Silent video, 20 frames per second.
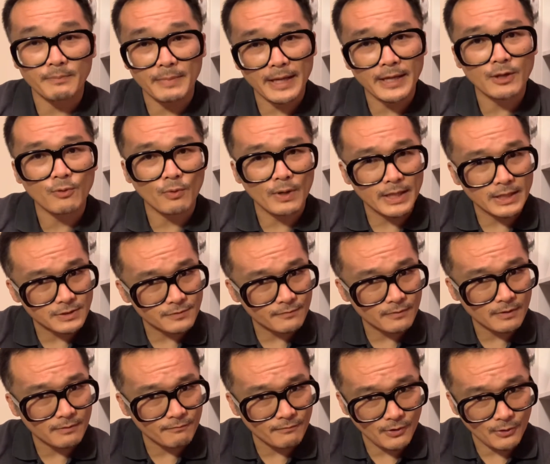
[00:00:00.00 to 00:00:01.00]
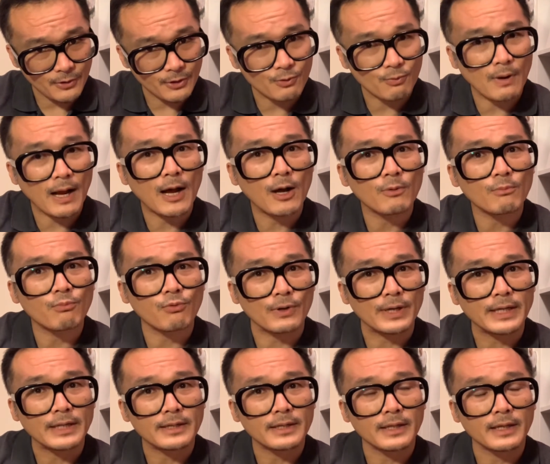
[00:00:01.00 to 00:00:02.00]
many ways very
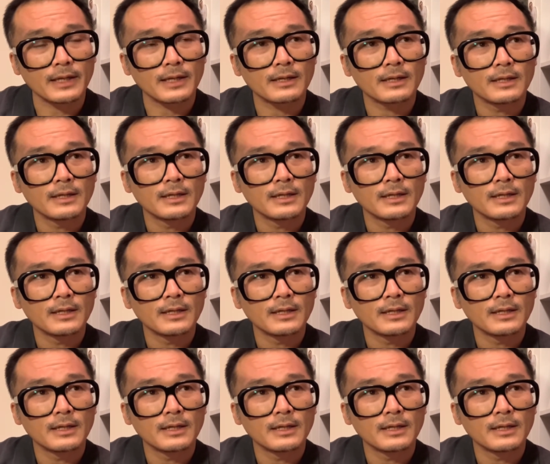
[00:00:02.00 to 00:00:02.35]
groundbreaking.